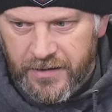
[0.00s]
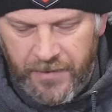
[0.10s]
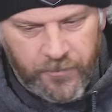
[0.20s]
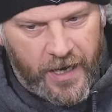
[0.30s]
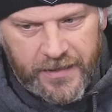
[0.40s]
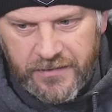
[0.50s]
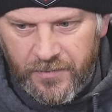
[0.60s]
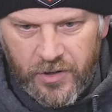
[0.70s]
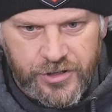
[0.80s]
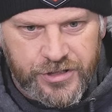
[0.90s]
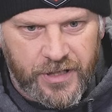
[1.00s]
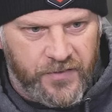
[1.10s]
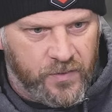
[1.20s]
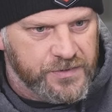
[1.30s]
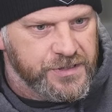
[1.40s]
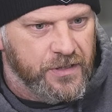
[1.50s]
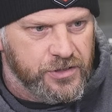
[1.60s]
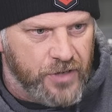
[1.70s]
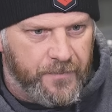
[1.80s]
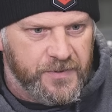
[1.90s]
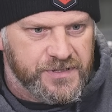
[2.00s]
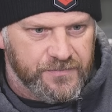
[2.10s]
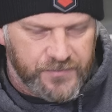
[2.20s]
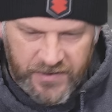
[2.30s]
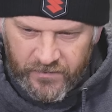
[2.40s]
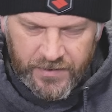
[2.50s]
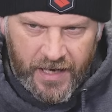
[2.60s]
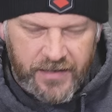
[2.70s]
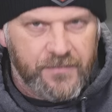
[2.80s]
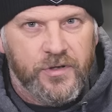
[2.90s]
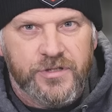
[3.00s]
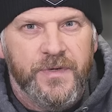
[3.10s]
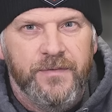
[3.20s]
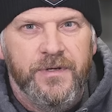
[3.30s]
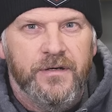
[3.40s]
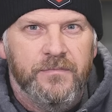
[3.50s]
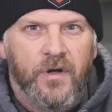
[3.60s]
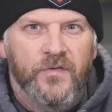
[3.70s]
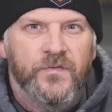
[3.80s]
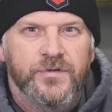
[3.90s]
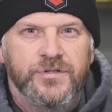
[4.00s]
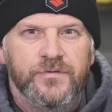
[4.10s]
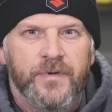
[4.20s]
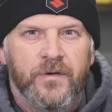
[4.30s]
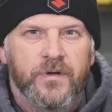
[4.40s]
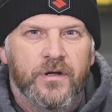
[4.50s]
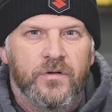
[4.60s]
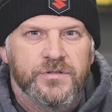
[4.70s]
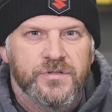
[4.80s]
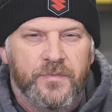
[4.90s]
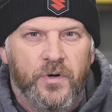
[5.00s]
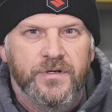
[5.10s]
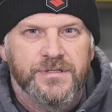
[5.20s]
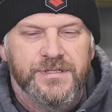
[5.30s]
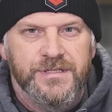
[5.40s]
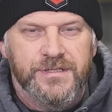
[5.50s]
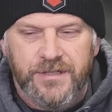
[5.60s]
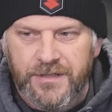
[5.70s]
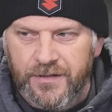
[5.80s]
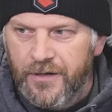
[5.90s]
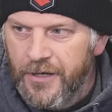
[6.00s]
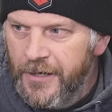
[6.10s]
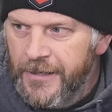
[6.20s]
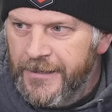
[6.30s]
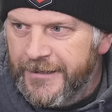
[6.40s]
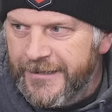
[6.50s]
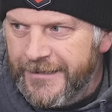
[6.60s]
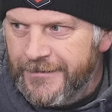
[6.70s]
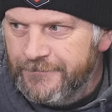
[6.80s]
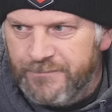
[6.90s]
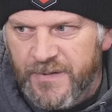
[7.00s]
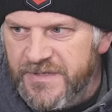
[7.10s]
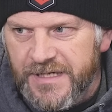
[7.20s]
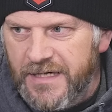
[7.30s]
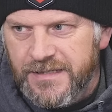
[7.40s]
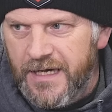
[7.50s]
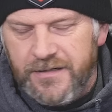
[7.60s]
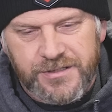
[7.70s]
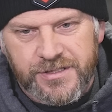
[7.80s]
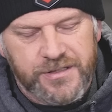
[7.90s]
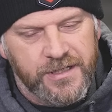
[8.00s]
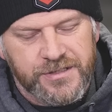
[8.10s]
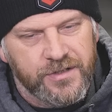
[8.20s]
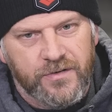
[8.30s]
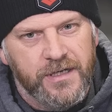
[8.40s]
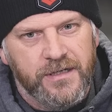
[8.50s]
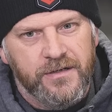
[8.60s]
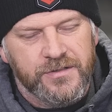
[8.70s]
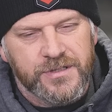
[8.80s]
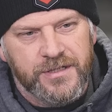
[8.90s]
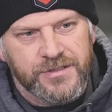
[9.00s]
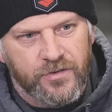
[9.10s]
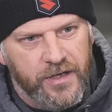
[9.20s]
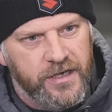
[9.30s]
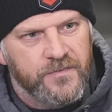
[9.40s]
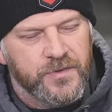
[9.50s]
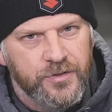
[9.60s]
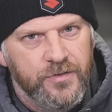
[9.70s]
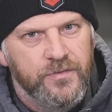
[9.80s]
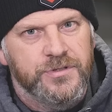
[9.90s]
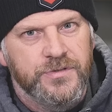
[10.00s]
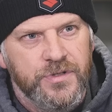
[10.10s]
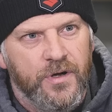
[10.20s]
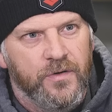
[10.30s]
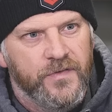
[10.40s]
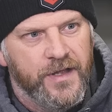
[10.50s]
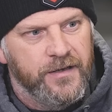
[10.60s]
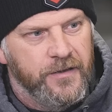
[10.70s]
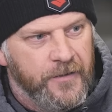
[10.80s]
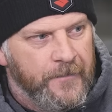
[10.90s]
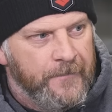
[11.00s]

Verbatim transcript: Keep rocking the merch. I think we'll start dropping some different kind of merch maybe in a month or two, maybe we get closer to boating season here. Um, but besides that, it's just, it's a great, it's, it's a great afternoon to know that